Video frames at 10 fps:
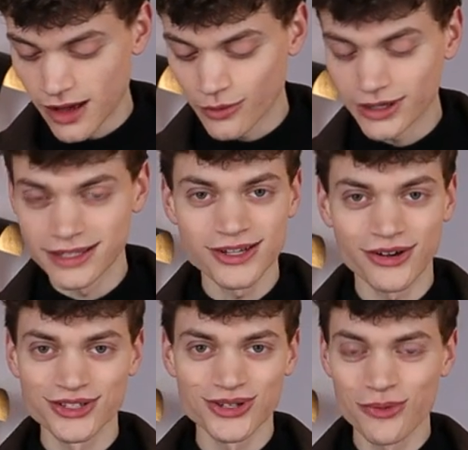already
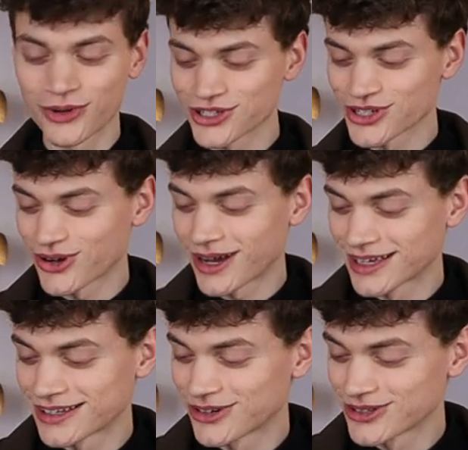talking so much so
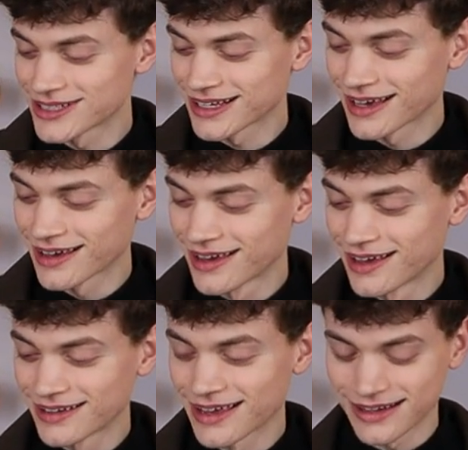I don't think
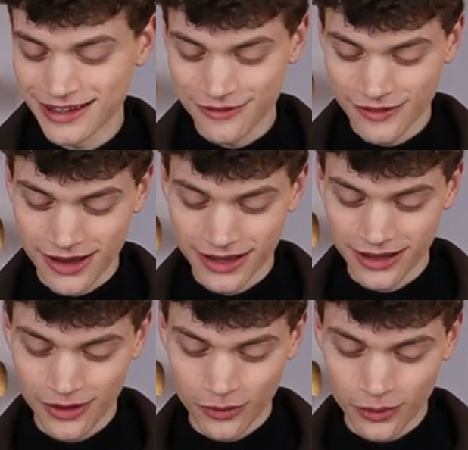that if
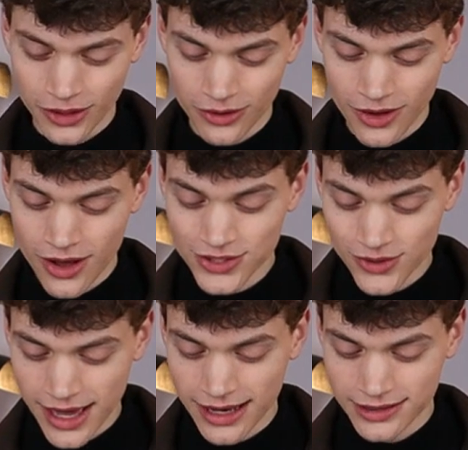I will
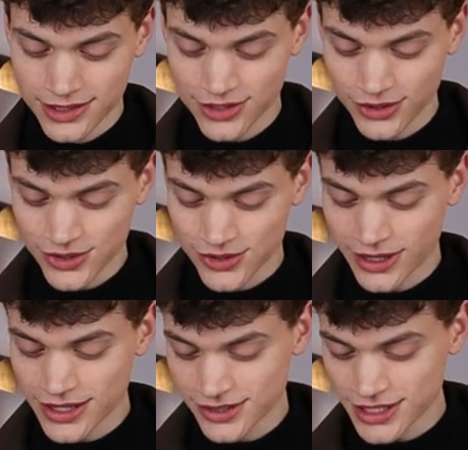also add a studio
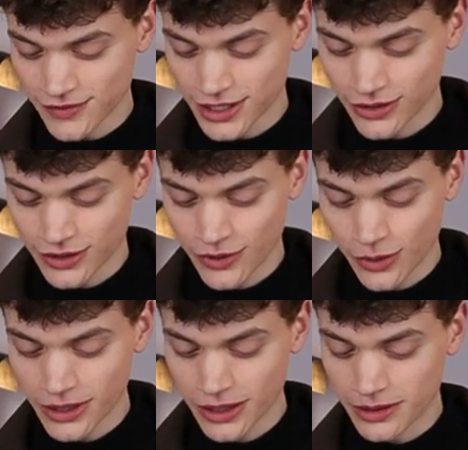tour into this video, it
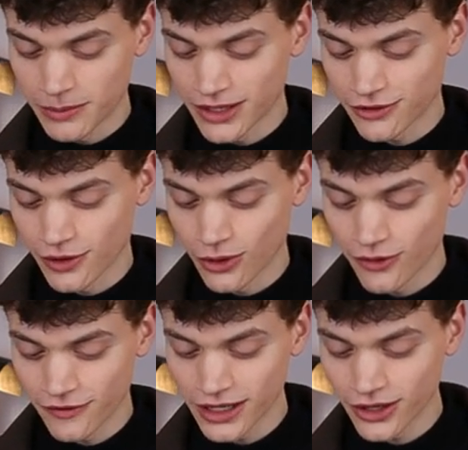will be a bit of a
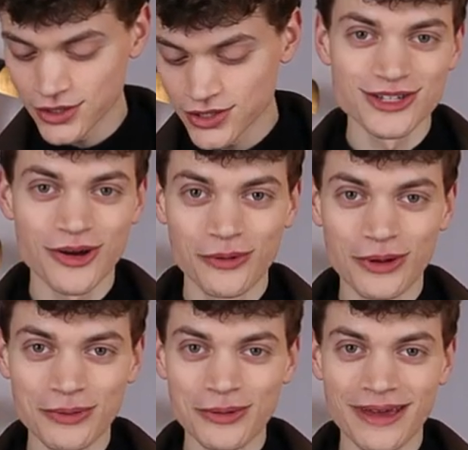long video. So I
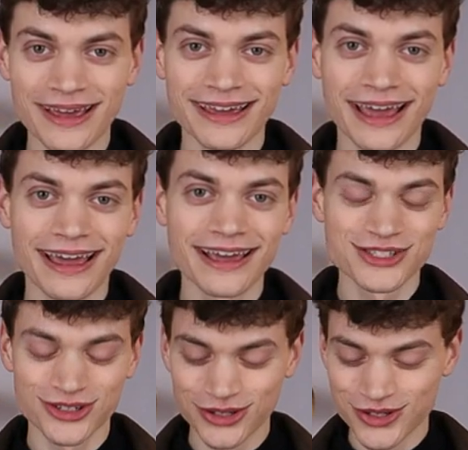will be making a
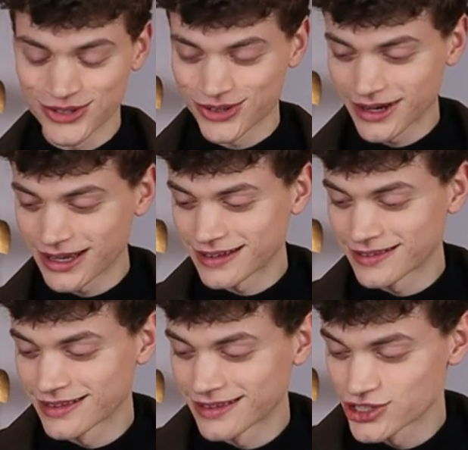studio tour
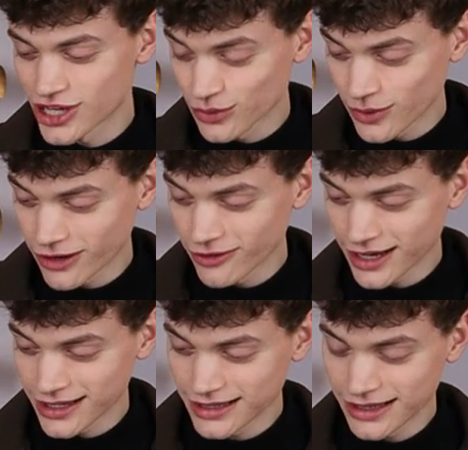in
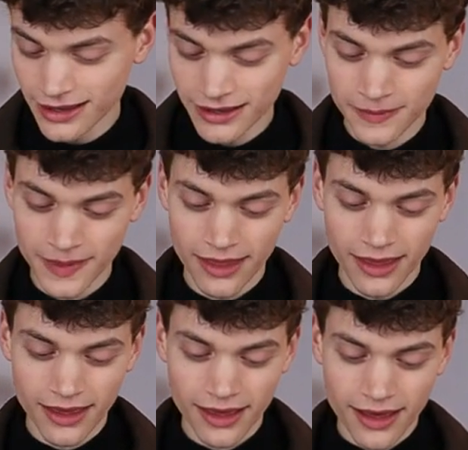January, I think.
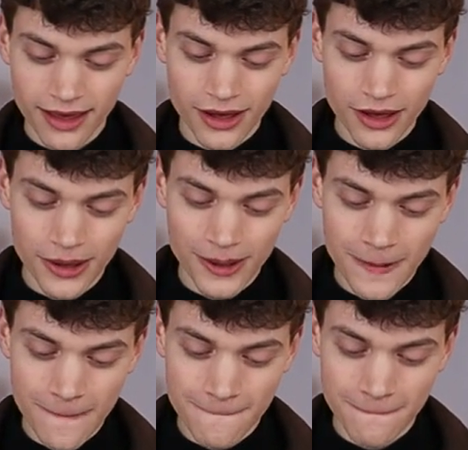
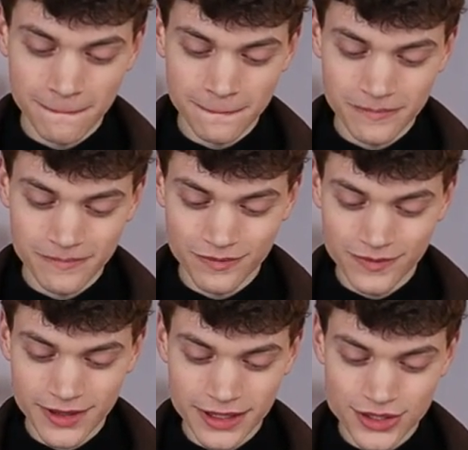Um,
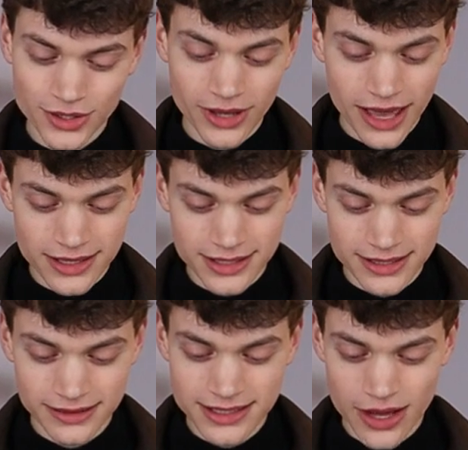so
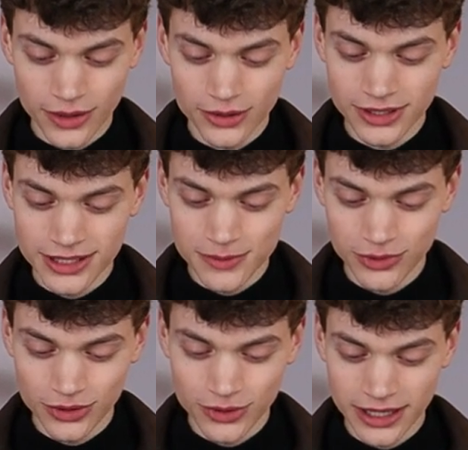yes, that's how I got into
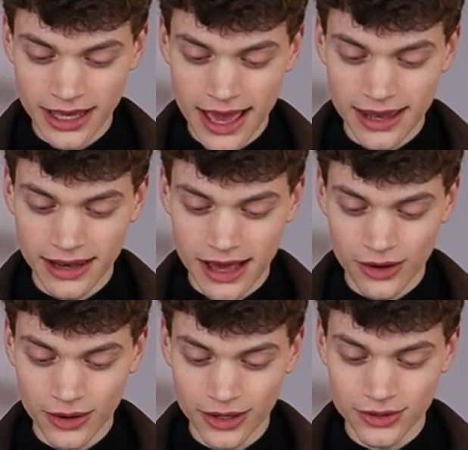pottery and
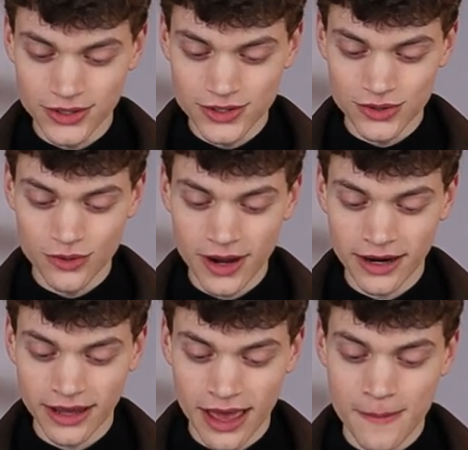how I got to where
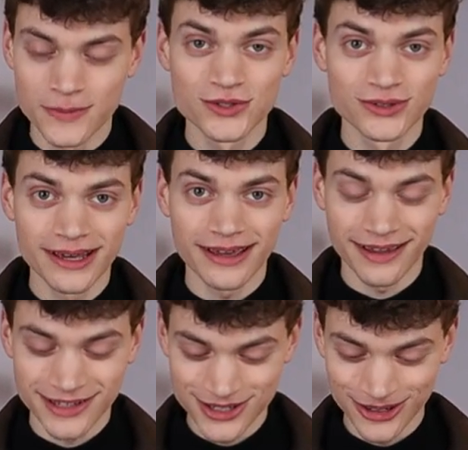I am
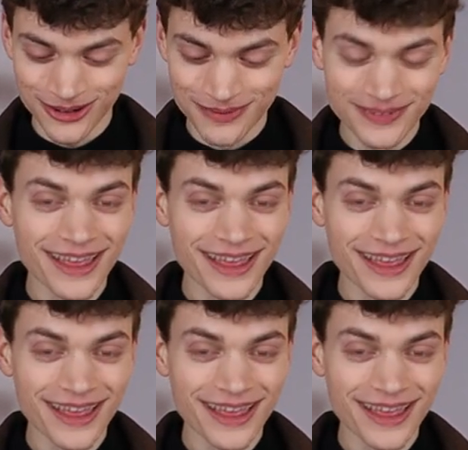today. So